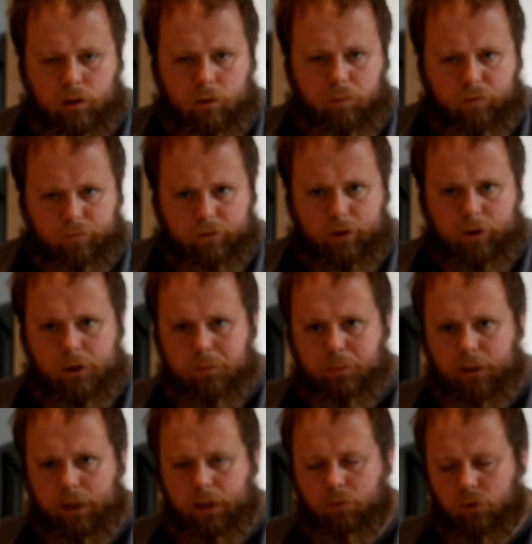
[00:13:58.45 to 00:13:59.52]
prefer this
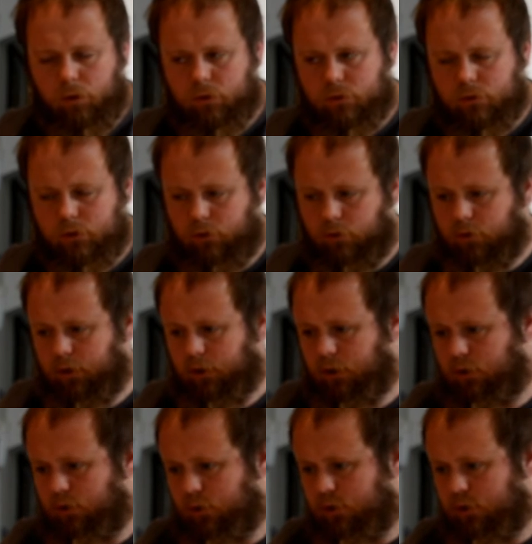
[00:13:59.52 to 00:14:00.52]
plain one to the